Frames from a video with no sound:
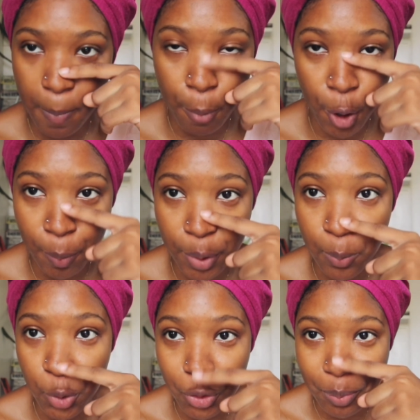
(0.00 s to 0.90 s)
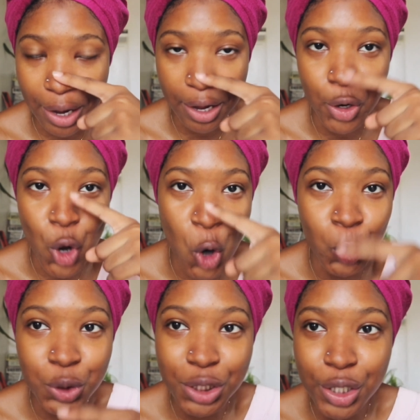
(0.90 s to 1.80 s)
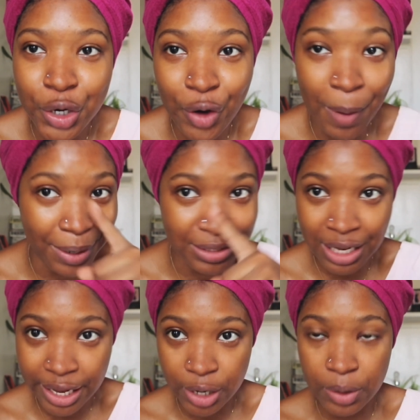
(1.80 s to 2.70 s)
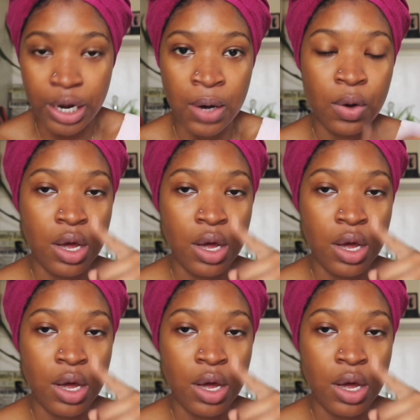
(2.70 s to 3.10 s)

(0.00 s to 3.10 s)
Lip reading: problem with my nose area, but it's cleared up now,